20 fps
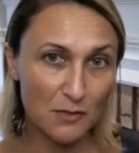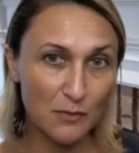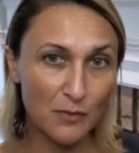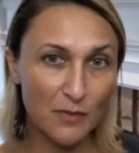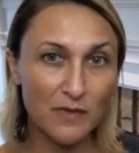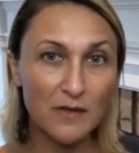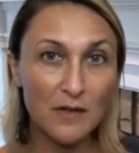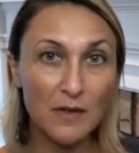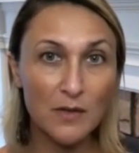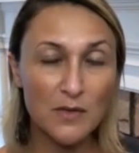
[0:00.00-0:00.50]

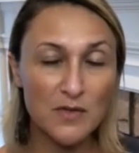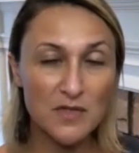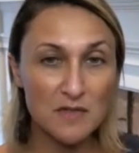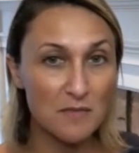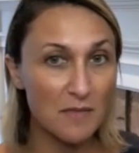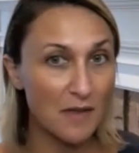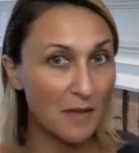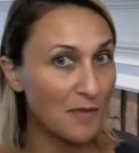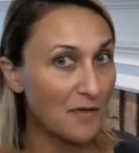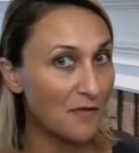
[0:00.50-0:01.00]
with those
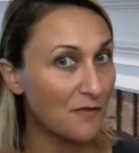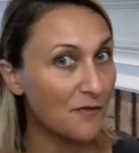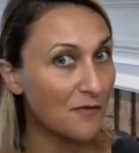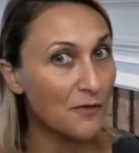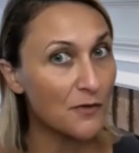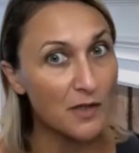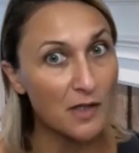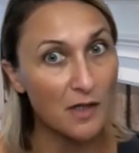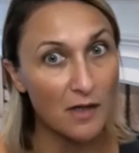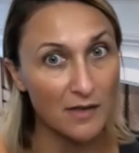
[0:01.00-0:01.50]
maybe
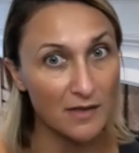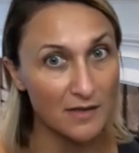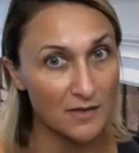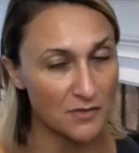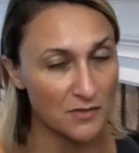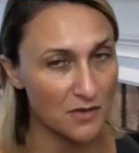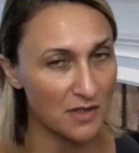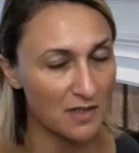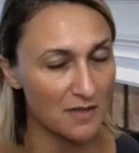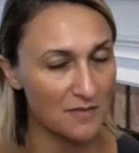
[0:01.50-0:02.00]
forgotten
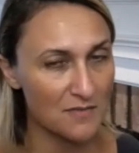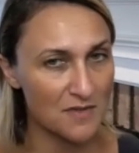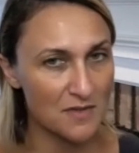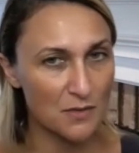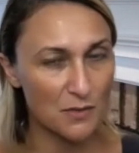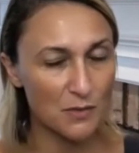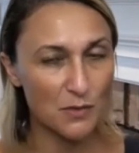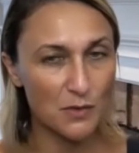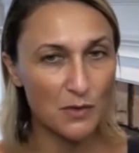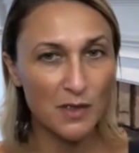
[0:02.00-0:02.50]
dreams
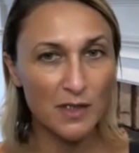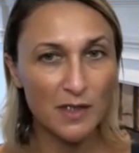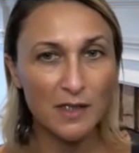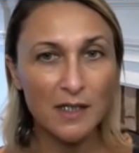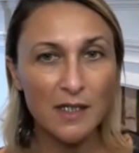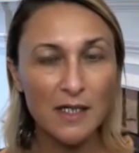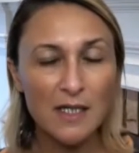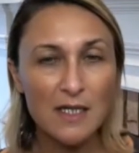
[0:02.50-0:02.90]
or